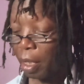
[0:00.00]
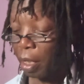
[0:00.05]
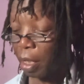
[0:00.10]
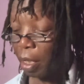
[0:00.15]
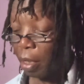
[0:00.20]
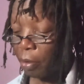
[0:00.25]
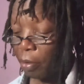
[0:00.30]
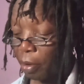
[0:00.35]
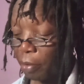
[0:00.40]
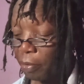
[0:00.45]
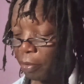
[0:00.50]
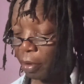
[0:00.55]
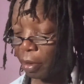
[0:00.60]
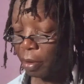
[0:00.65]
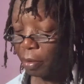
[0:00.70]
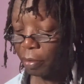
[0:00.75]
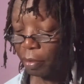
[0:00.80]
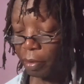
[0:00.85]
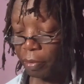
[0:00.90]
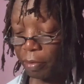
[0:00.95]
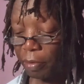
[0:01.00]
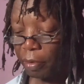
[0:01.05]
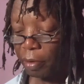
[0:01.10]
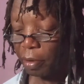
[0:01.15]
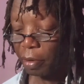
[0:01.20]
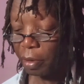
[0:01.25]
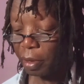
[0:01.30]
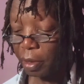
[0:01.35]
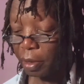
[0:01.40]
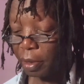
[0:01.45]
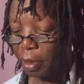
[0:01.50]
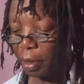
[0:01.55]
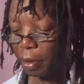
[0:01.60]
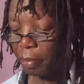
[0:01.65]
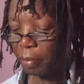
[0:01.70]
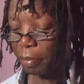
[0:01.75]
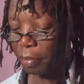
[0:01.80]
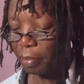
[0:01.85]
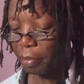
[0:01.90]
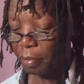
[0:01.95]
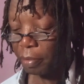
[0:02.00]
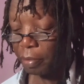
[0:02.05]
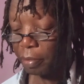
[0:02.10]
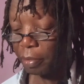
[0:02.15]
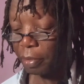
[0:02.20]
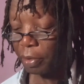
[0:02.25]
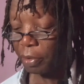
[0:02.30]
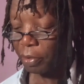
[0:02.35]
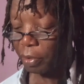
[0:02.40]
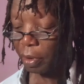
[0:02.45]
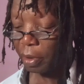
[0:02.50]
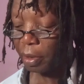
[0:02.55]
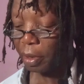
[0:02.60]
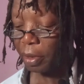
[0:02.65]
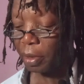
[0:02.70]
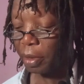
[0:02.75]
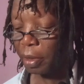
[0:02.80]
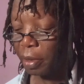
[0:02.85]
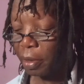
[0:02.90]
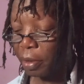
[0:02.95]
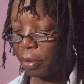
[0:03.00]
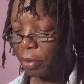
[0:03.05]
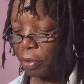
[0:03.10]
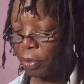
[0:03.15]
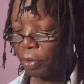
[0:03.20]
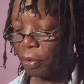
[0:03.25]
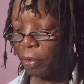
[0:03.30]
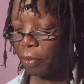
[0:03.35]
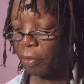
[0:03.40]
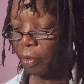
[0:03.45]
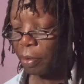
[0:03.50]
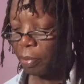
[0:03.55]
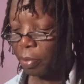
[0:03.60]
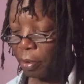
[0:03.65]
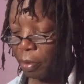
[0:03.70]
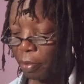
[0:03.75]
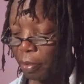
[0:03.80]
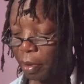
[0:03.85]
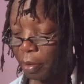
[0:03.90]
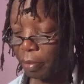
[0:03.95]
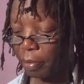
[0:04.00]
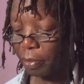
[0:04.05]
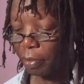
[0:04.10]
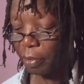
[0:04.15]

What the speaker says: However, we follow the same strategy to solve the problem.